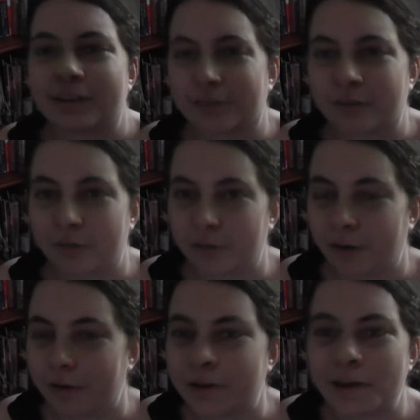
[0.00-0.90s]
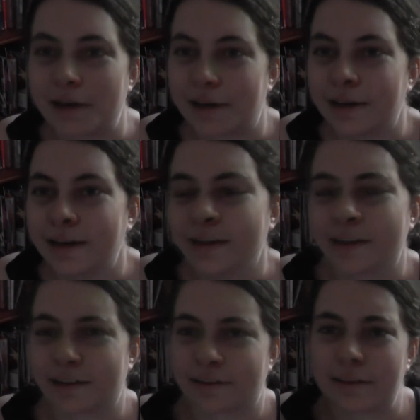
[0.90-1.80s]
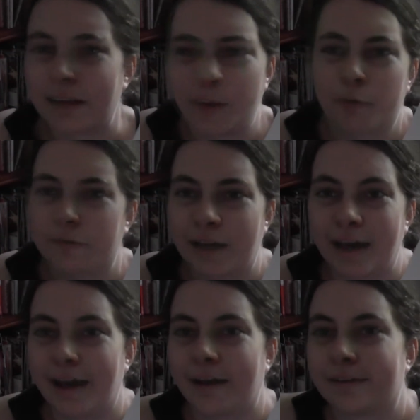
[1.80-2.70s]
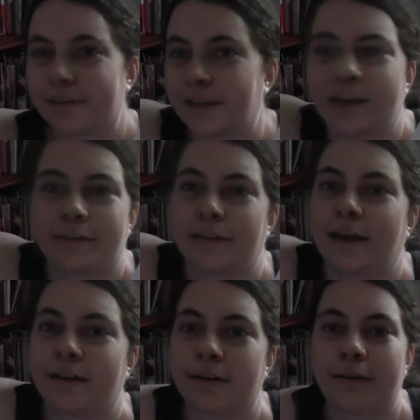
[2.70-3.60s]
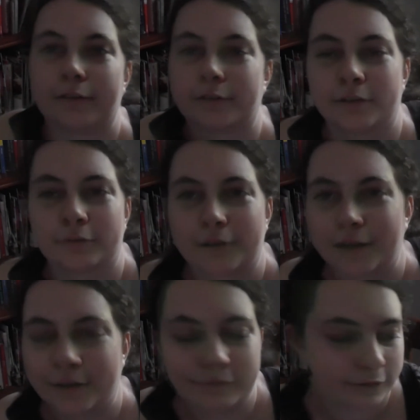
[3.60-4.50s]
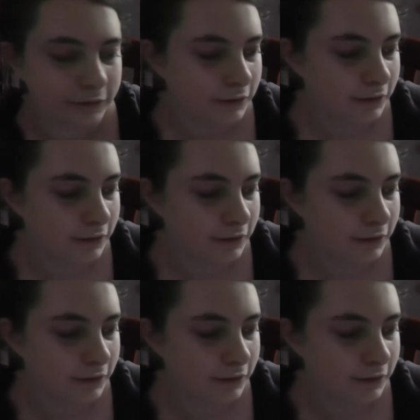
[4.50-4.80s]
know, okay, that's the name of that house and that's that colour and whatever.